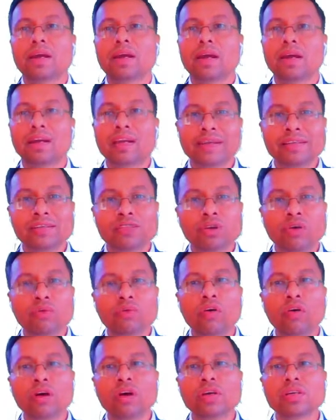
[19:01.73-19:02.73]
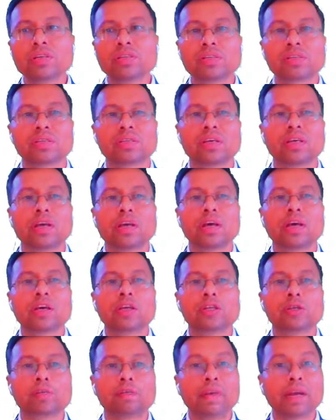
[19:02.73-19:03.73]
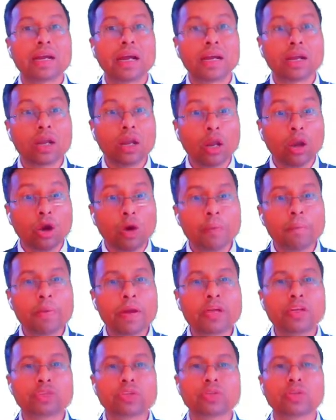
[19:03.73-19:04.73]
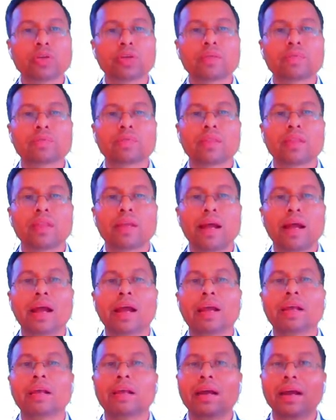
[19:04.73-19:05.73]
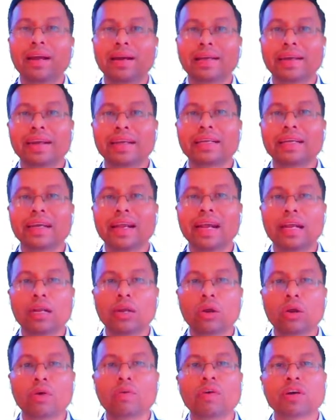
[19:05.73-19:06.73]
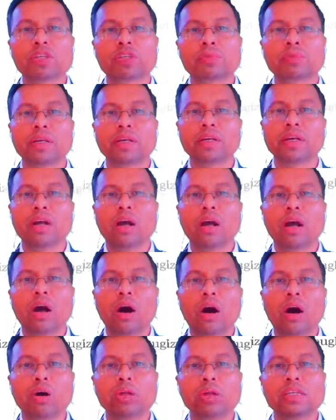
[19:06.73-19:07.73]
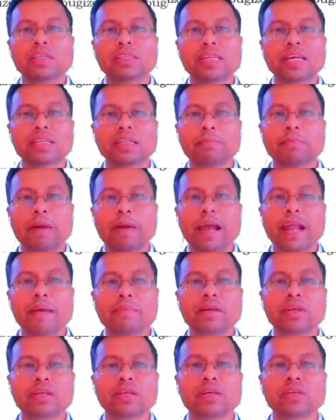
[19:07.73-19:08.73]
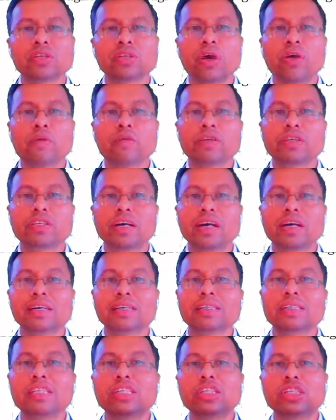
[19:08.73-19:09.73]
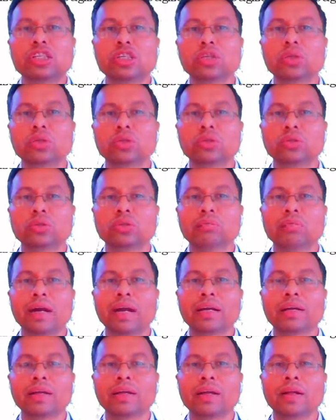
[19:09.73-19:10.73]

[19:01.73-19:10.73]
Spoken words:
raise your voice, speak at low pitch and greater and lower speed. All these are the parameters which assist you to make